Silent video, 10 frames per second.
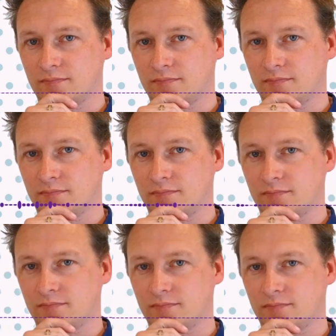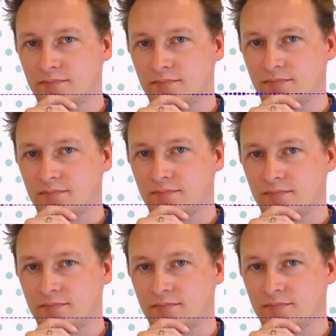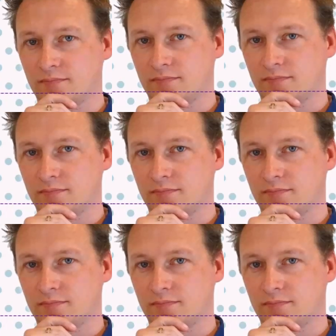And then they hear a roar.